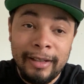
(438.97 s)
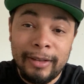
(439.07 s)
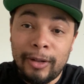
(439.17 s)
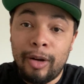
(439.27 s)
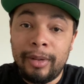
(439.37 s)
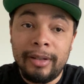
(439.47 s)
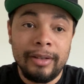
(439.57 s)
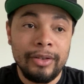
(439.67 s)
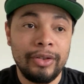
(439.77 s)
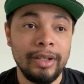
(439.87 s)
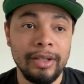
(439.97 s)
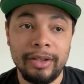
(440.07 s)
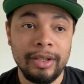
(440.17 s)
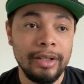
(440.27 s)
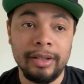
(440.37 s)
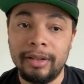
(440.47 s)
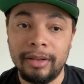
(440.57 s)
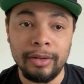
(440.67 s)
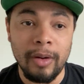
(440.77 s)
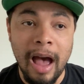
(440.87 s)
You know what I mean? She
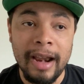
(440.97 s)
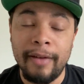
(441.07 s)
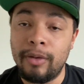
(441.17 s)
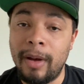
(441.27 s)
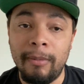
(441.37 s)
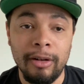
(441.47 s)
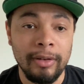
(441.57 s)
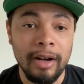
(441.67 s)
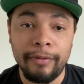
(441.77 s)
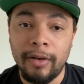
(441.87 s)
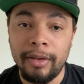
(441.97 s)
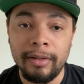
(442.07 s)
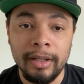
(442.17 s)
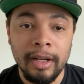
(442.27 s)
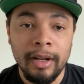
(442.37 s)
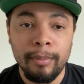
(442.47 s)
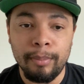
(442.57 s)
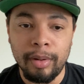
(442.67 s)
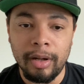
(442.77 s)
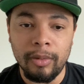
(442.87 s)
I never met my grandfather,
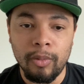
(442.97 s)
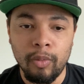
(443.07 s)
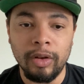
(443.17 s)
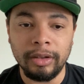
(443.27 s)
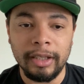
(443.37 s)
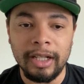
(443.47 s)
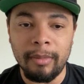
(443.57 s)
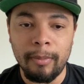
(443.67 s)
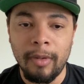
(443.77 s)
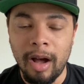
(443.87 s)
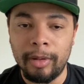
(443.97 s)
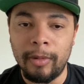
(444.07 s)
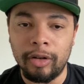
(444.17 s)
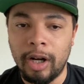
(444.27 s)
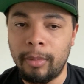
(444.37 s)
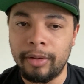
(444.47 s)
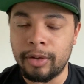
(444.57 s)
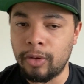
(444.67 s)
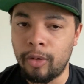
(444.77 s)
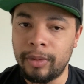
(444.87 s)
but one thing that my mom and my grandmother
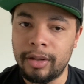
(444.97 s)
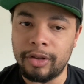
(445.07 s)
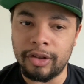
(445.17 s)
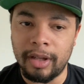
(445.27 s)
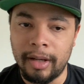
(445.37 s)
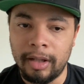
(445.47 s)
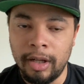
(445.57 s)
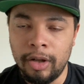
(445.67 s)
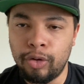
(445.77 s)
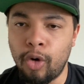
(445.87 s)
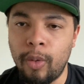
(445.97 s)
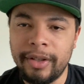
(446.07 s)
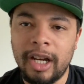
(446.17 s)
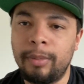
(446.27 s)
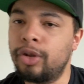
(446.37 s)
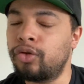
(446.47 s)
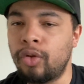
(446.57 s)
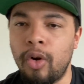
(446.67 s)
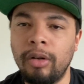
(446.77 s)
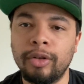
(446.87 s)
taught me is just like, you always got to be
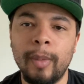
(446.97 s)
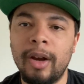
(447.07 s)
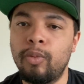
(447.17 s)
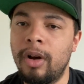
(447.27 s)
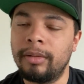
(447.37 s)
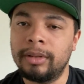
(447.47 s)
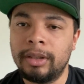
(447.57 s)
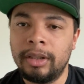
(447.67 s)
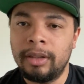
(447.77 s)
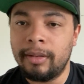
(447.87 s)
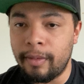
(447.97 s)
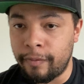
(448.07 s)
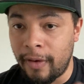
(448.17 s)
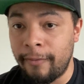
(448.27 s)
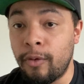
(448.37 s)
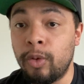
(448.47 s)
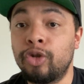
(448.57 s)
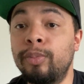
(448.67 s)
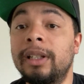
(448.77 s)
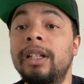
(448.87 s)
strong no matter what. Fight for what
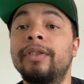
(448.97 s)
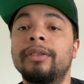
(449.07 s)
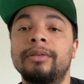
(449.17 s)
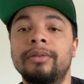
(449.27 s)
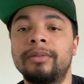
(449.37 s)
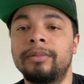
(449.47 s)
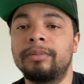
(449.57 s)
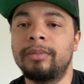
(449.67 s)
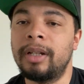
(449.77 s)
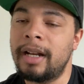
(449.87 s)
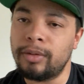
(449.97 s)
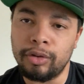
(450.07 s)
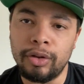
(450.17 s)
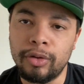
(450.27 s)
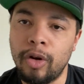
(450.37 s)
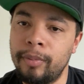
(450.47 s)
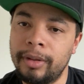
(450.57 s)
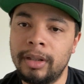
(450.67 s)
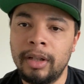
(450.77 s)
you believe in. And that's what she taught me.